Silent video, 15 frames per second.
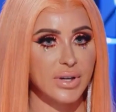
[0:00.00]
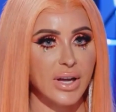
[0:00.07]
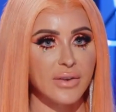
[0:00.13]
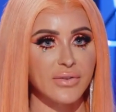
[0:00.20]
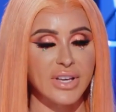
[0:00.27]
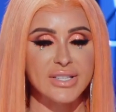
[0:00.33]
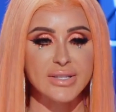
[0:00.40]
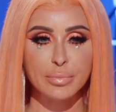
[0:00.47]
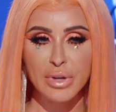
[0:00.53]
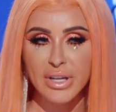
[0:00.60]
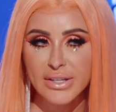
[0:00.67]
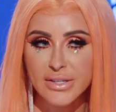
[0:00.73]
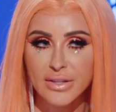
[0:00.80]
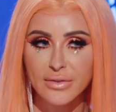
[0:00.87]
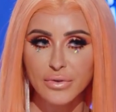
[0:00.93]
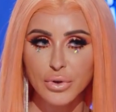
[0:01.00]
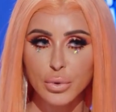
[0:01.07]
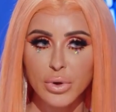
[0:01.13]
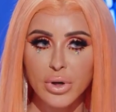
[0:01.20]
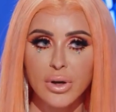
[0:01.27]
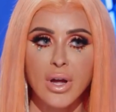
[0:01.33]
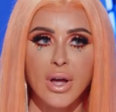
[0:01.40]
kind of explain it to the
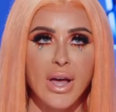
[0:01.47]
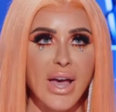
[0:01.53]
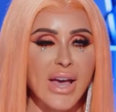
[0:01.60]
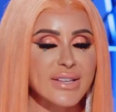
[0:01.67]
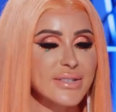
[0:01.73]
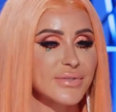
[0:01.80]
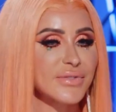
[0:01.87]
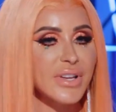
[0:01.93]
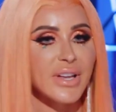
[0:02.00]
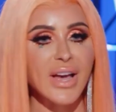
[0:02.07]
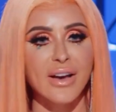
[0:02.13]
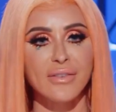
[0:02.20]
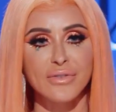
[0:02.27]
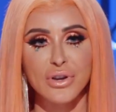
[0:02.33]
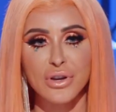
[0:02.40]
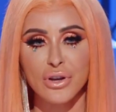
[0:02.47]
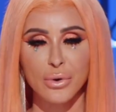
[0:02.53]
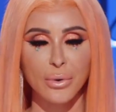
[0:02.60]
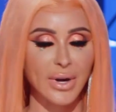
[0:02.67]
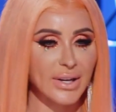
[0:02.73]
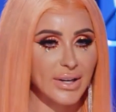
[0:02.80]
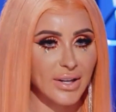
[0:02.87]
viewer as if they have
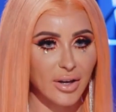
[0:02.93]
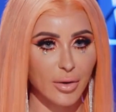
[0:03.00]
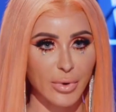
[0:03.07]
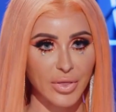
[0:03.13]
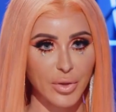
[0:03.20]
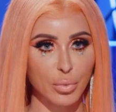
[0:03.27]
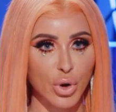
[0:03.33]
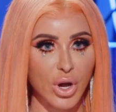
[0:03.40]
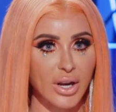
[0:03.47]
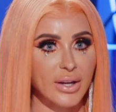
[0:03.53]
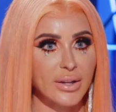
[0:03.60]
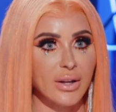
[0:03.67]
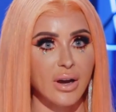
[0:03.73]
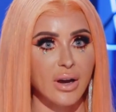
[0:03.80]
no idea about the product,